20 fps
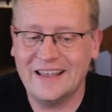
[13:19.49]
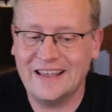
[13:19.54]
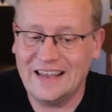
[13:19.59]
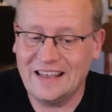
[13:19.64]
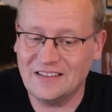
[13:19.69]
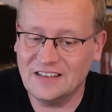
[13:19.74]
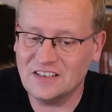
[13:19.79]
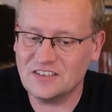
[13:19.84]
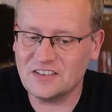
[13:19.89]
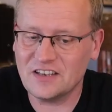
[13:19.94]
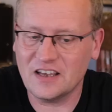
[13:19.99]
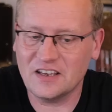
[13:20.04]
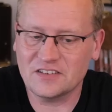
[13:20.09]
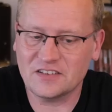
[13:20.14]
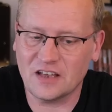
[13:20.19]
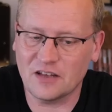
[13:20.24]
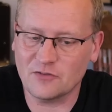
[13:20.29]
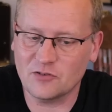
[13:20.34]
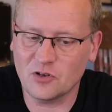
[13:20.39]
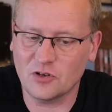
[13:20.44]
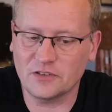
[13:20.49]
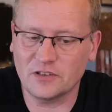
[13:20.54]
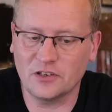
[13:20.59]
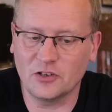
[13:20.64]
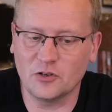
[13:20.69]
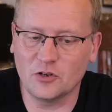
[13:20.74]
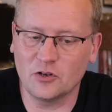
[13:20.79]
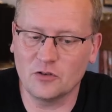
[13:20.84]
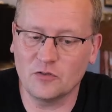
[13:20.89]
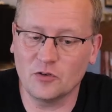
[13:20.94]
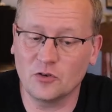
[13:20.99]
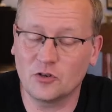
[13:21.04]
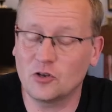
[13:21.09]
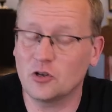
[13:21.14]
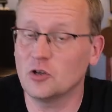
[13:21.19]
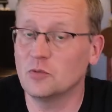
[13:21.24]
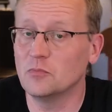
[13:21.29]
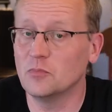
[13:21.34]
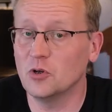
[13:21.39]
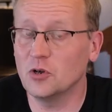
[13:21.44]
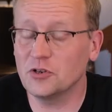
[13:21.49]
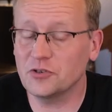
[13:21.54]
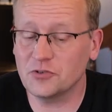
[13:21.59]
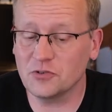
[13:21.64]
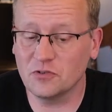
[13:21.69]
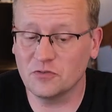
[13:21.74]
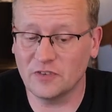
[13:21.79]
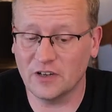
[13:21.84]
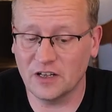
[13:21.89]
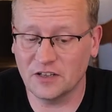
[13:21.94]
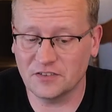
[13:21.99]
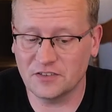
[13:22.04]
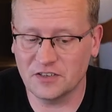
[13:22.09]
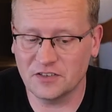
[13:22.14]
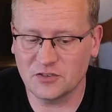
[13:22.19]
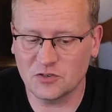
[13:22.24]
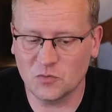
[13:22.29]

In this case, I've got the Lenovo Commercial Vantage,